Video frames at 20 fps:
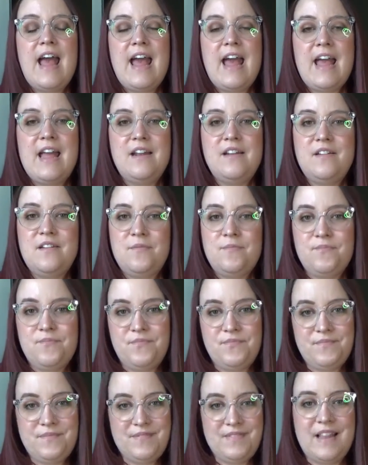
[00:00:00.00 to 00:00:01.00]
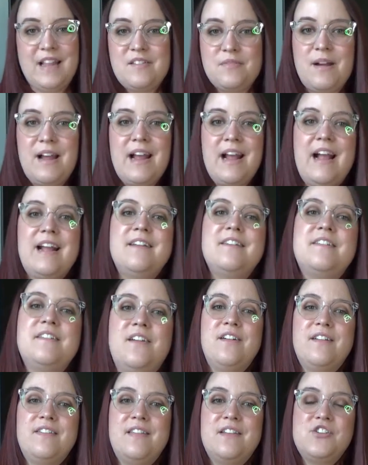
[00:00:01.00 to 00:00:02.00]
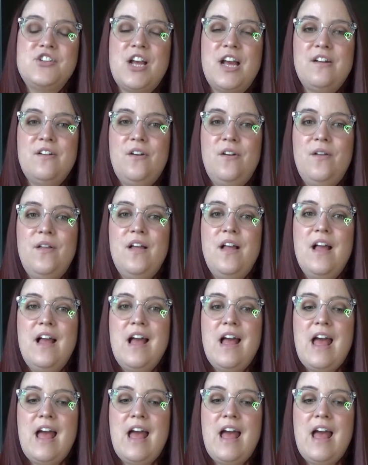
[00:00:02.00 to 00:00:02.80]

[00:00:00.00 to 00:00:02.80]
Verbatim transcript: and that's why I of started the channel